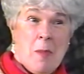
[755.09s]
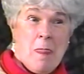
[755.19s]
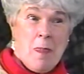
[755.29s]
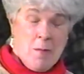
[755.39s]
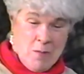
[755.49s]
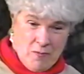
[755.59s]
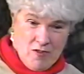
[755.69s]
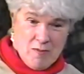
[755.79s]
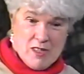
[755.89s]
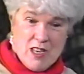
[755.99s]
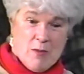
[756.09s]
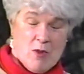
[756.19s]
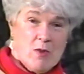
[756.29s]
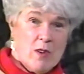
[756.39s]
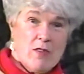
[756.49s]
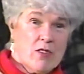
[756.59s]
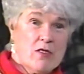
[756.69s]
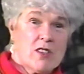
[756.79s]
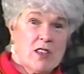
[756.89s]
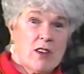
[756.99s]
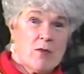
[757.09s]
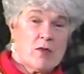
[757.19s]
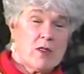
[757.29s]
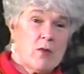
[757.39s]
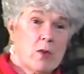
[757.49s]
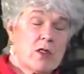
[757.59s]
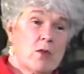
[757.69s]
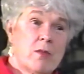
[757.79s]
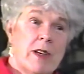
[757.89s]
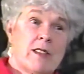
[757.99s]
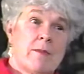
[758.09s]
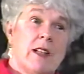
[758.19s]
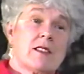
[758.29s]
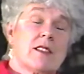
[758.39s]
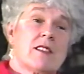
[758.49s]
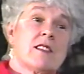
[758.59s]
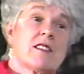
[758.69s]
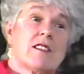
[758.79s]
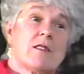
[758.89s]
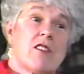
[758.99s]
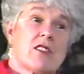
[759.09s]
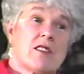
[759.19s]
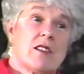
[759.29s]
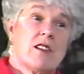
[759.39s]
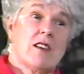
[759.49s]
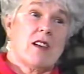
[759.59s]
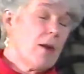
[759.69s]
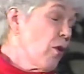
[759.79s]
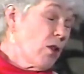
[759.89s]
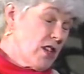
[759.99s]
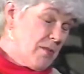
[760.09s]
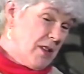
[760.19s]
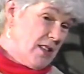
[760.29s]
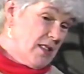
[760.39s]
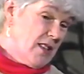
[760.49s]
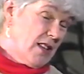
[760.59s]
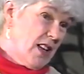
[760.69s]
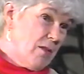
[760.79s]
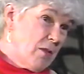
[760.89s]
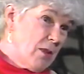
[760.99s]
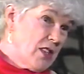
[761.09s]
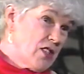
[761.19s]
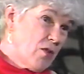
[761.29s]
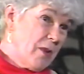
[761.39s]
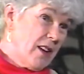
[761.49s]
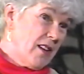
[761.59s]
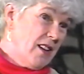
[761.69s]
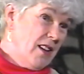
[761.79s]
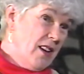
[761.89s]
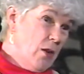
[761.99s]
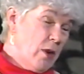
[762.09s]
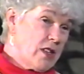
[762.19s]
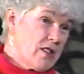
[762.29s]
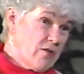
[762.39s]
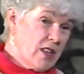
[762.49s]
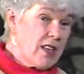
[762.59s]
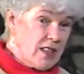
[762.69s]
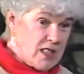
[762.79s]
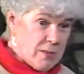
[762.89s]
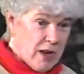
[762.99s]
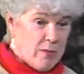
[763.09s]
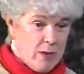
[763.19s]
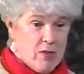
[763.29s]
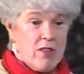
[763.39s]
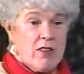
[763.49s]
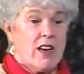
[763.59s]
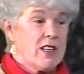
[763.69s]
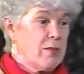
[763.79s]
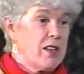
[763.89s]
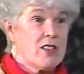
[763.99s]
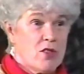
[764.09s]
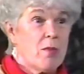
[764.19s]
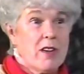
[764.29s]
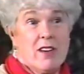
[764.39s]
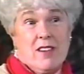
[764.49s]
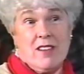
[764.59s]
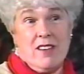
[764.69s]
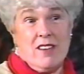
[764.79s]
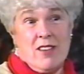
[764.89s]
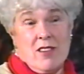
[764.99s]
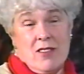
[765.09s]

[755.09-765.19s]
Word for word: did? Mm-hmm. From the time we were 12 or 13, it was Witold Kaczynski, a Polish pianist that came and played Chopin, which really inspired my brother and I to play Chopin. Well,